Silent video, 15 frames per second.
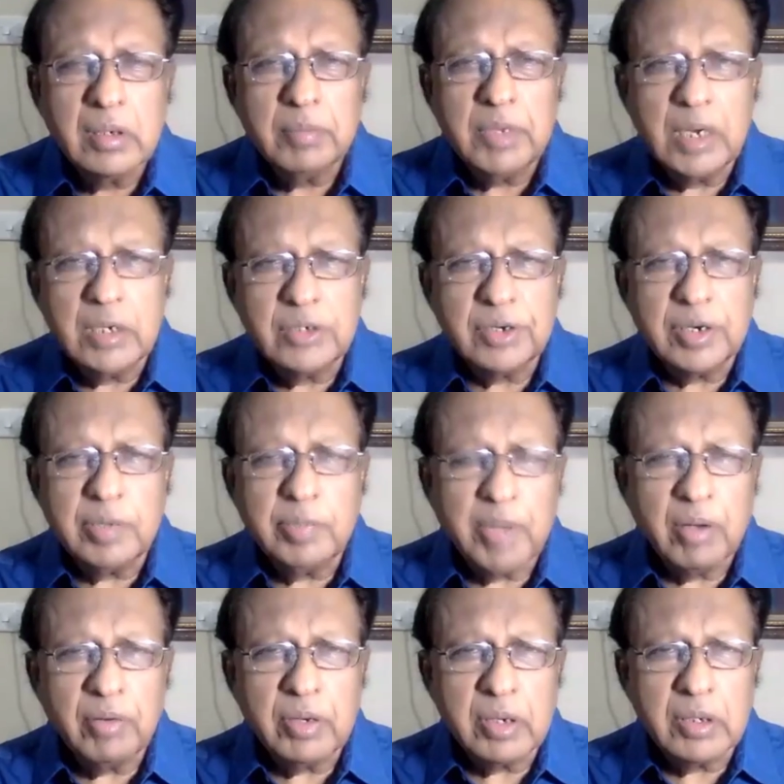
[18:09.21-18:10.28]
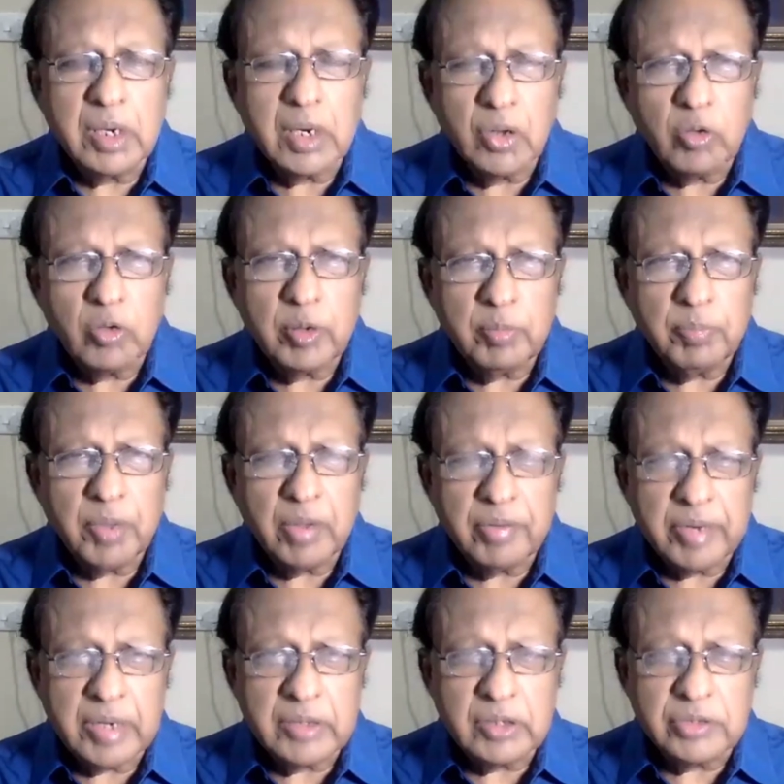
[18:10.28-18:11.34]
military power, economic
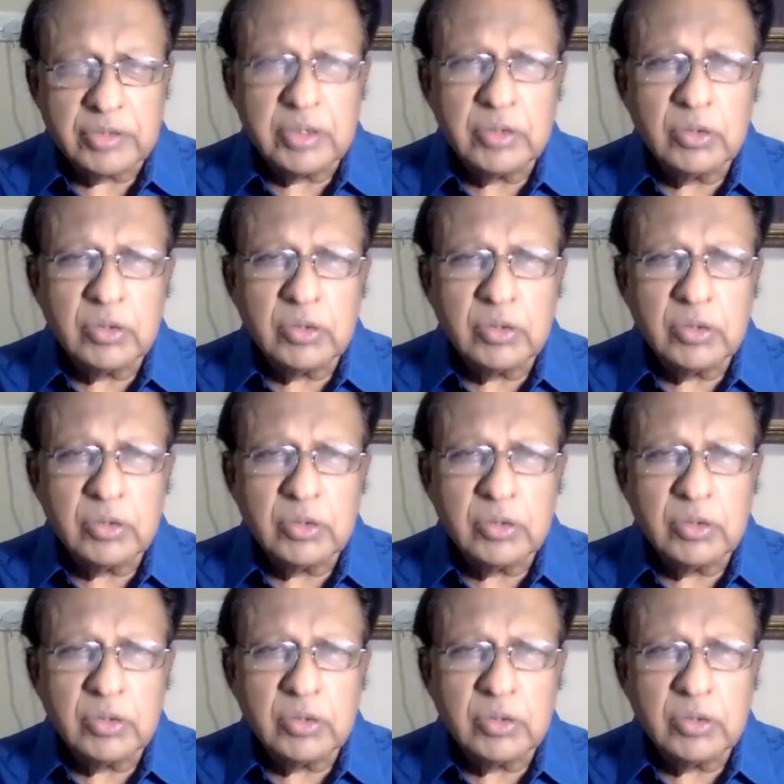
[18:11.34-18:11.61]
power, etc.